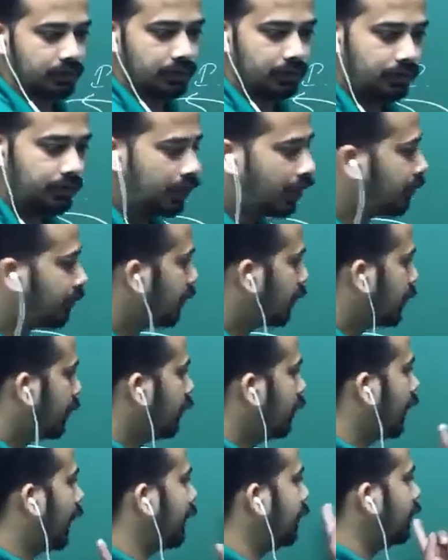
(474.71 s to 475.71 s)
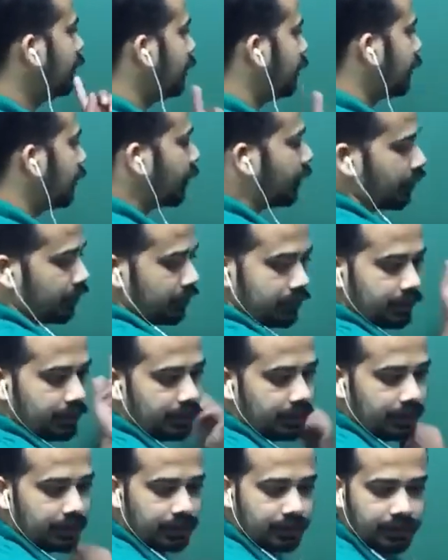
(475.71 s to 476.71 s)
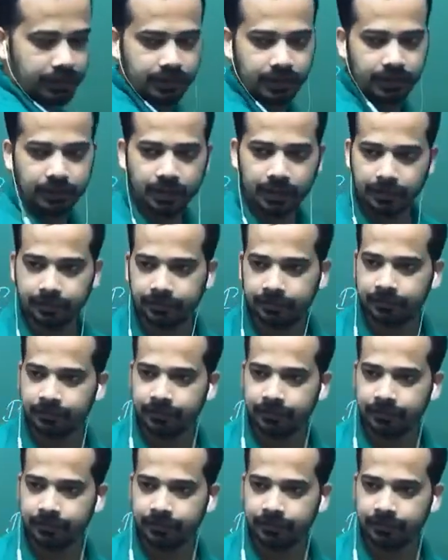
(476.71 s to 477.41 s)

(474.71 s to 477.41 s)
You have taken line integral here. Is that okay?